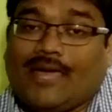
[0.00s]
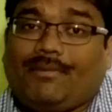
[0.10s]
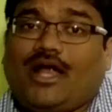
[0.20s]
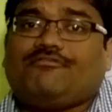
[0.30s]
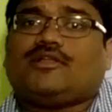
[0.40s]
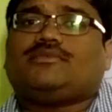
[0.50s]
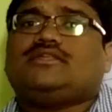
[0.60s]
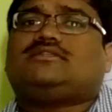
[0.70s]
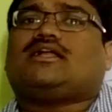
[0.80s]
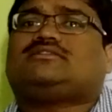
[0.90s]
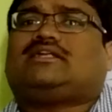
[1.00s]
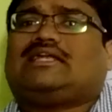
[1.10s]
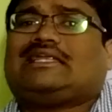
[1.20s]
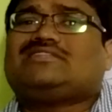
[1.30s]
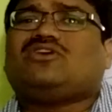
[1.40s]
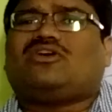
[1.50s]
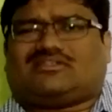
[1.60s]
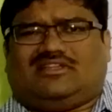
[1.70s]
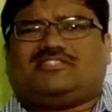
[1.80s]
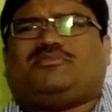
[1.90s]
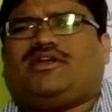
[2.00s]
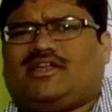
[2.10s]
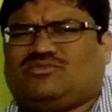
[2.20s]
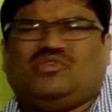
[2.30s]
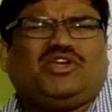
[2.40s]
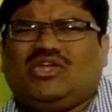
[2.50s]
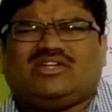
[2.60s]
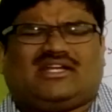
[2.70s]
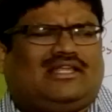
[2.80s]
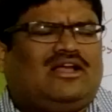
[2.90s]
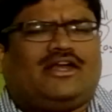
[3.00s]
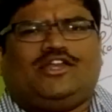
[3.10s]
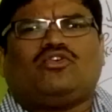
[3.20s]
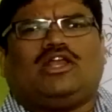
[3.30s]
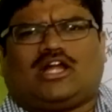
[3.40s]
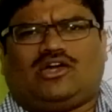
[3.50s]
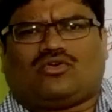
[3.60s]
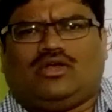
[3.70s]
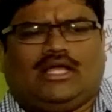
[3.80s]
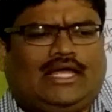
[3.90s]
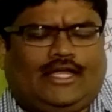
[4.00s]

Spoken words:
Apart from these, there are certain disorders, respiratory. We knew that regarding neural control.